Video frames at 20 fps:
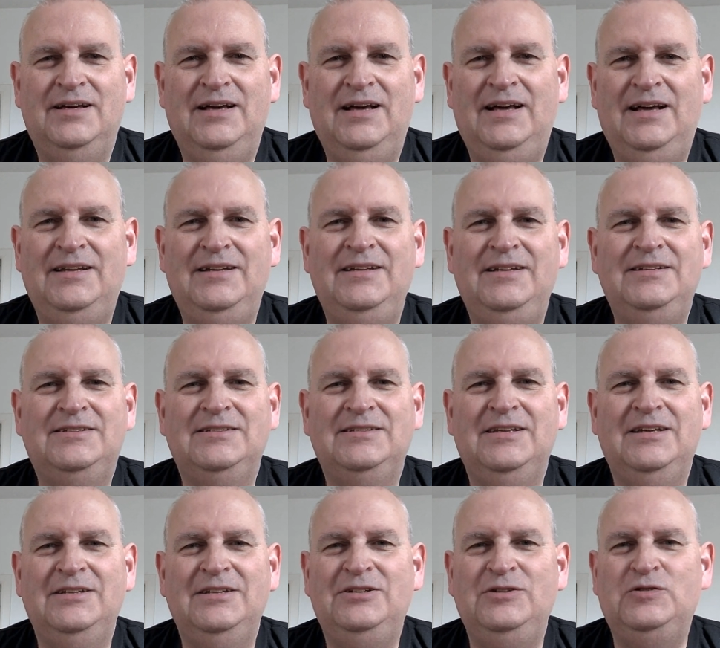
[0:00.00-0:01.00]
And it's
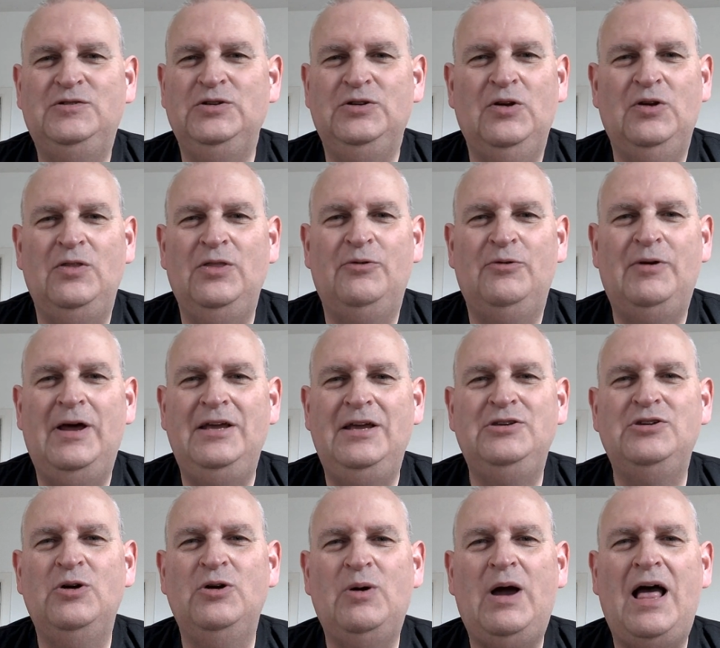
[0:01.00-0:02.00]
like you turn on the
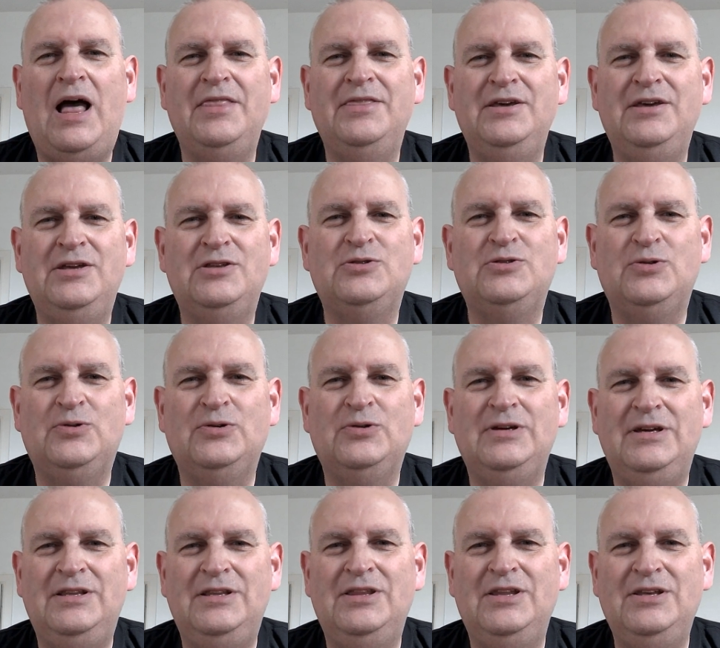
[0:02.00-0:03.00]
radio and they're
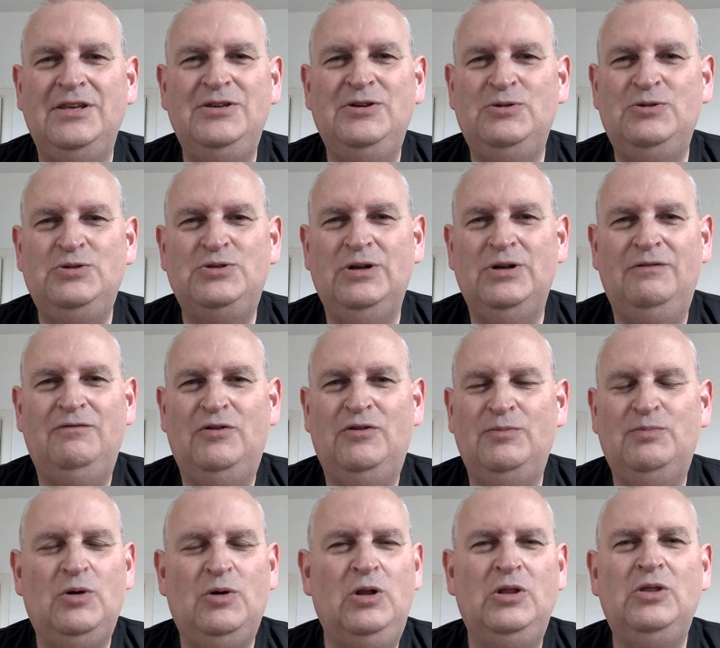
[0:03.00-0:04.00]
talking the usual
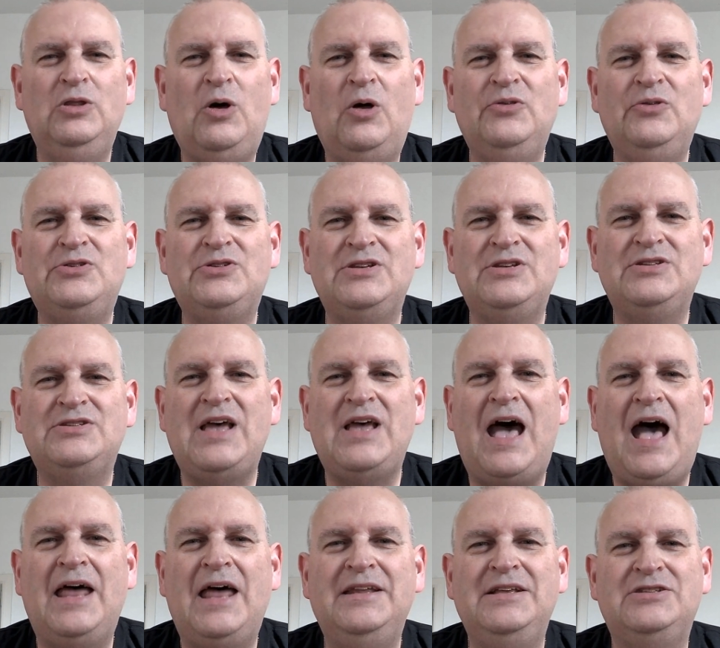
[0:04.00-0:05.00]
football nonsense,
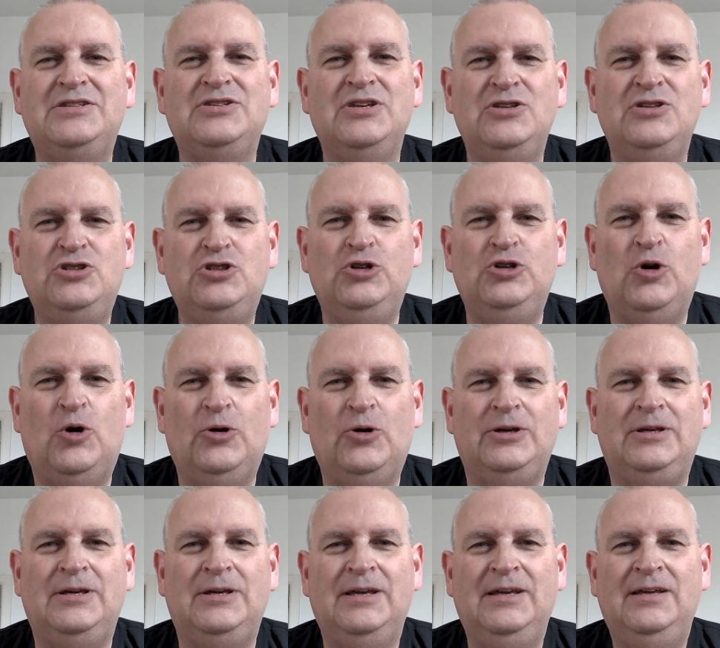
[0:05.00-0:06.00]
and it's a
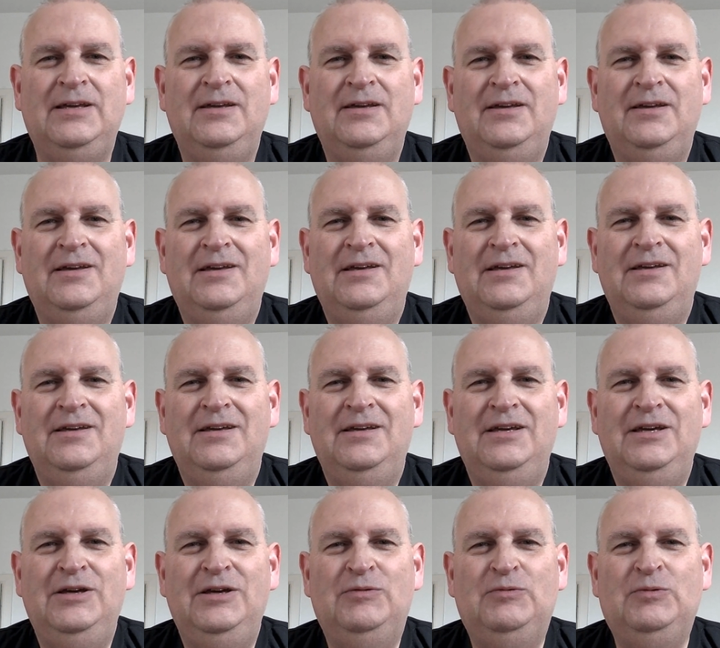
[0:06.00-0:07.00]
joy.
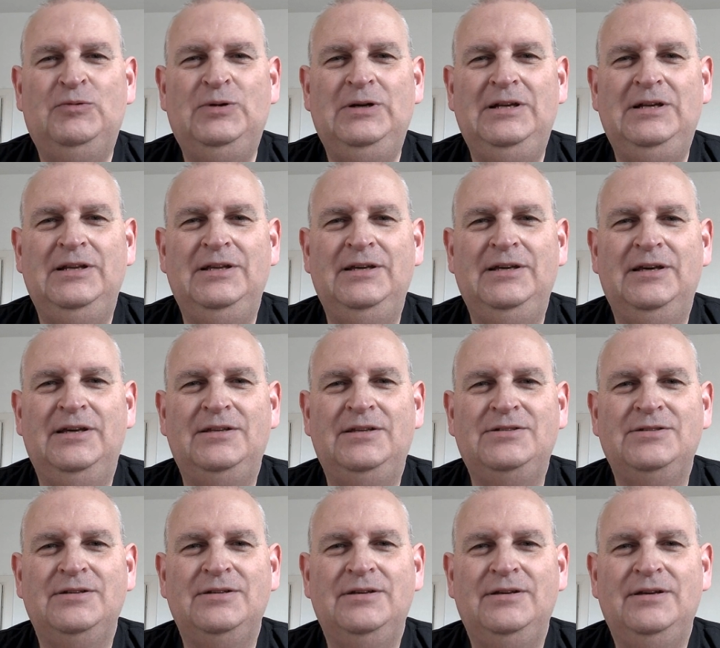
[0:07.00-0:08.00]
It really
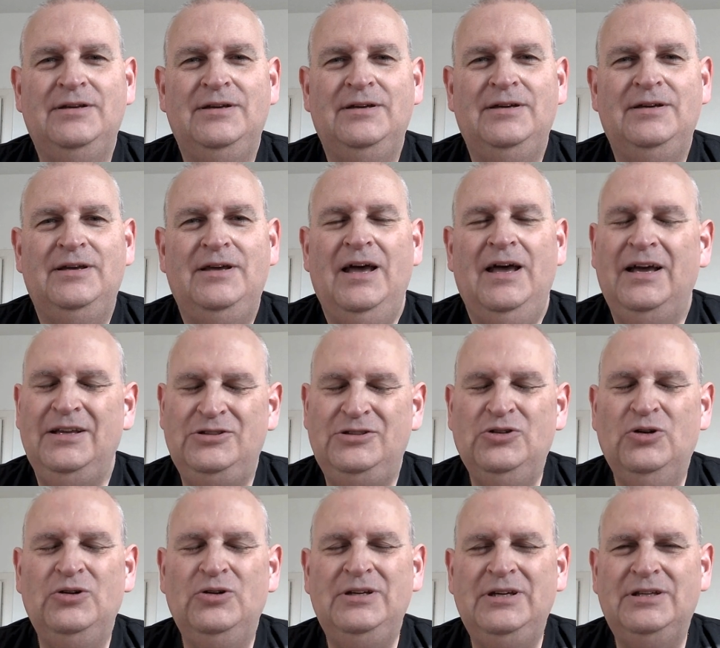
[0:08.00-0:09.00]
is.
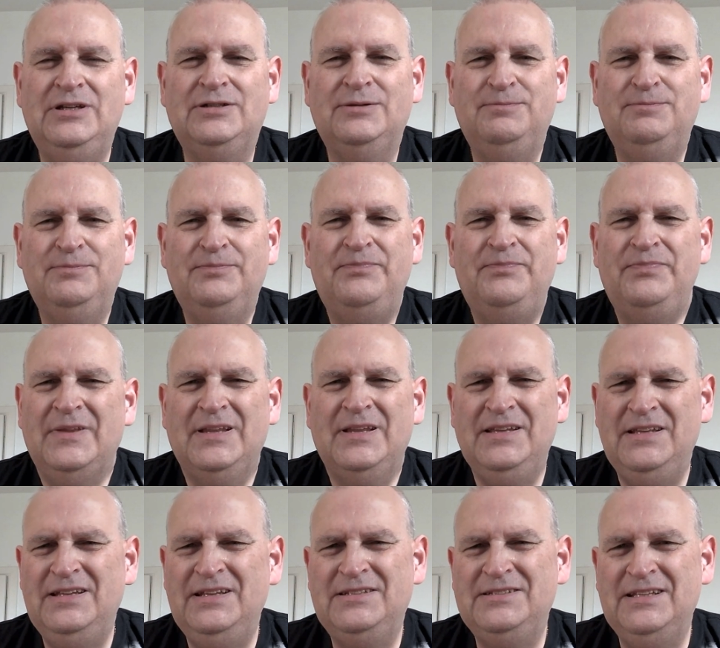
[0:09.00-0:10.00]
Enjoy it.
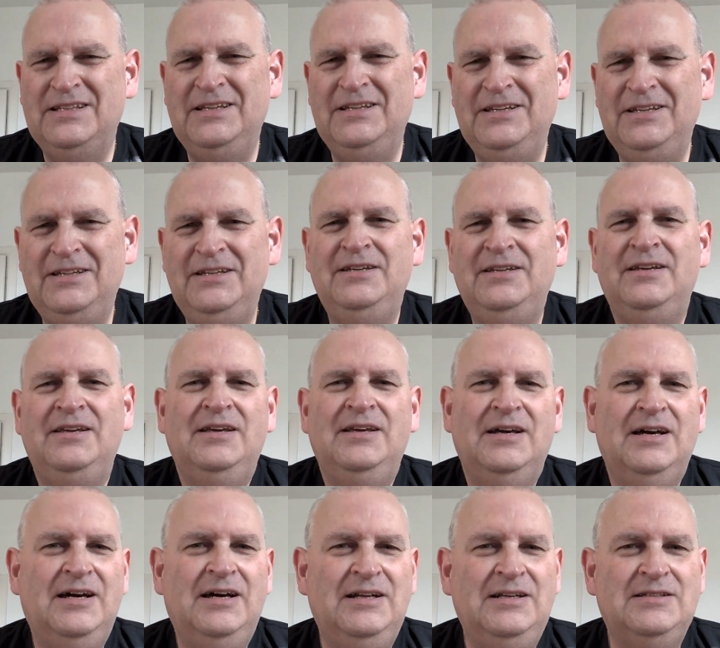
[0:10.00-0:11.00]
It's there,
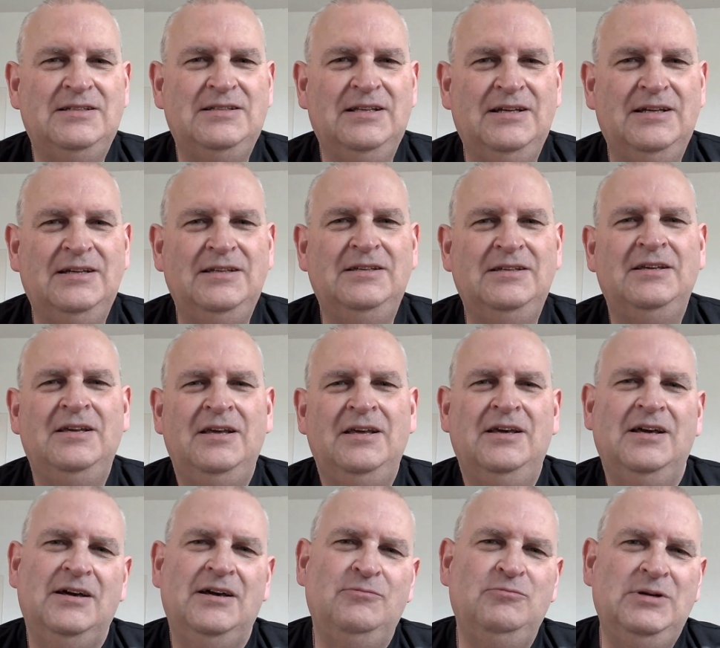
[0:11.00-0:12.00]
and it's like,
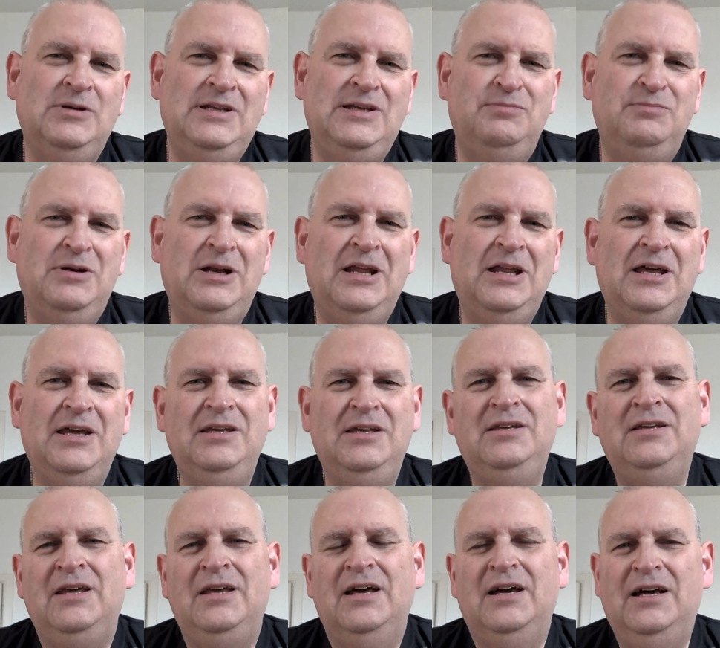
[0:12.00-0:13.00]
and will he
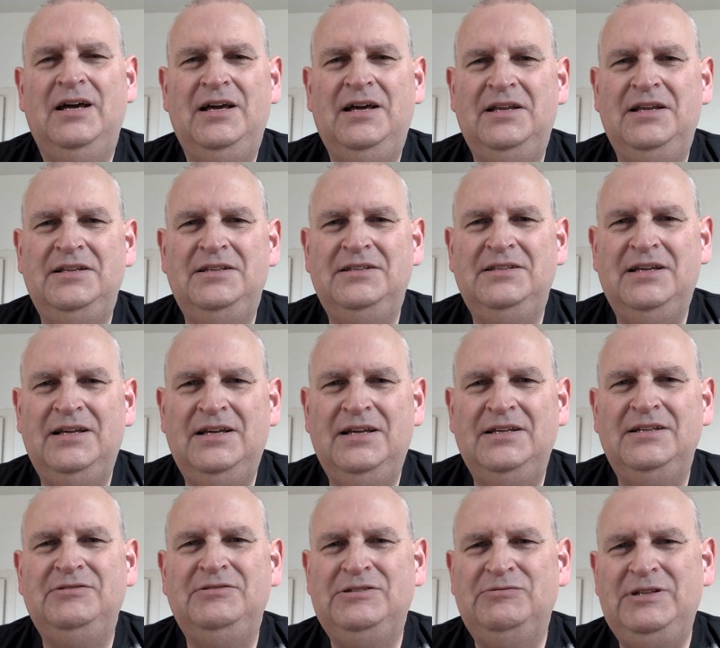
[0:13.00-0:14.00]
play? And
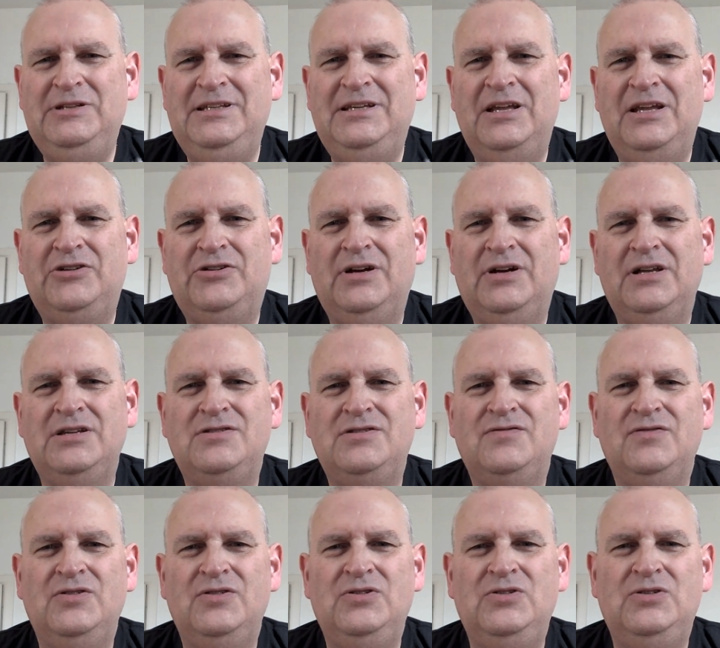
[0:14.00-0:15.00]
uh, will he get
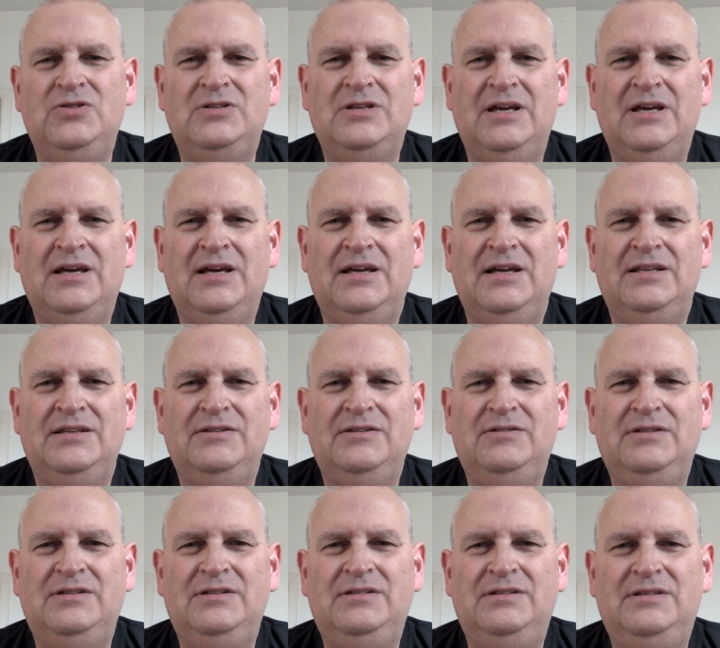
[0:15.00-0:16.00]
transferred?
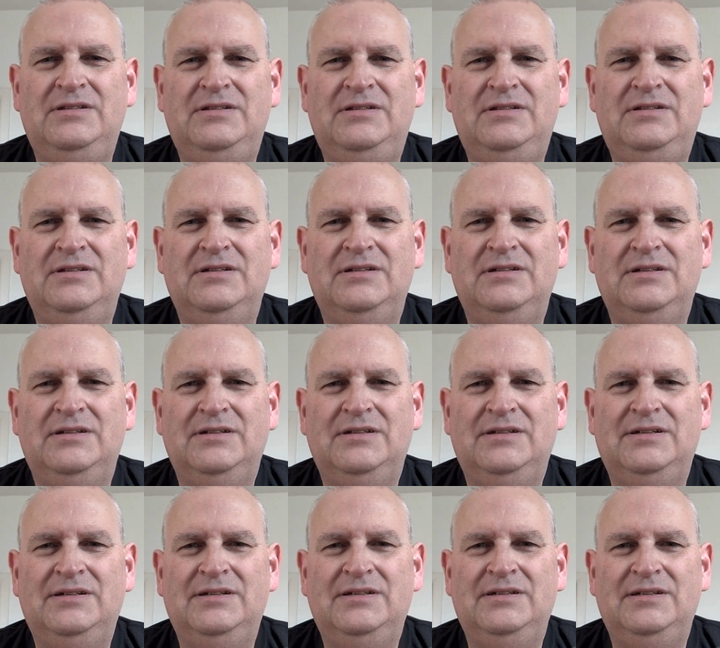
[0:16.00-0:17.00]
And
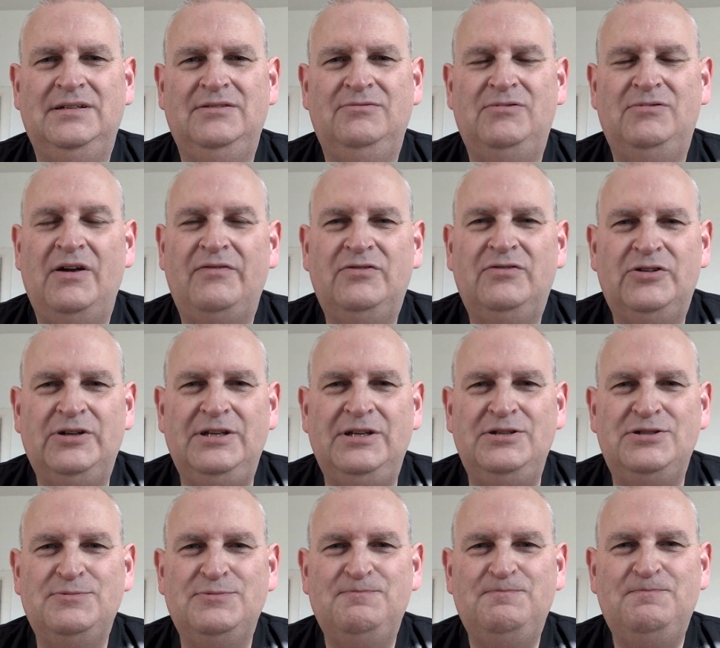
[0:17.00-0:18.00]
uh,
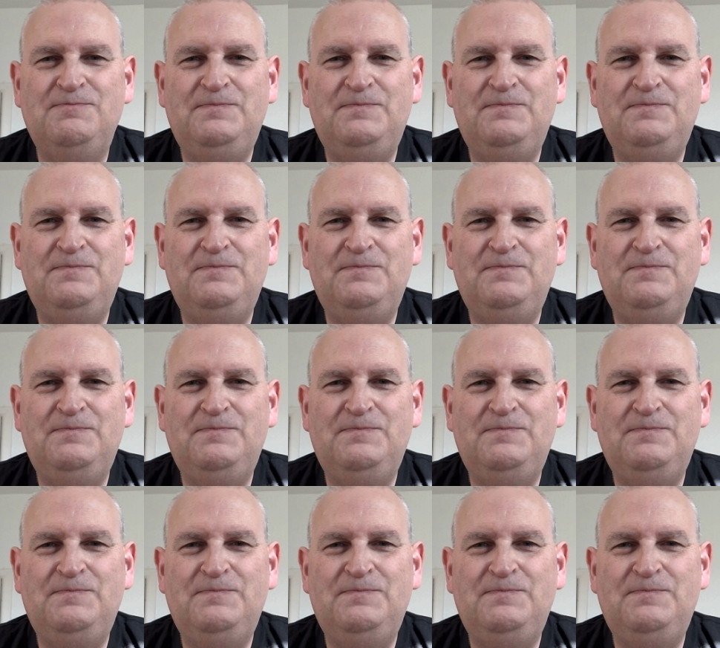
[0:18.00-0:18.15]
referees.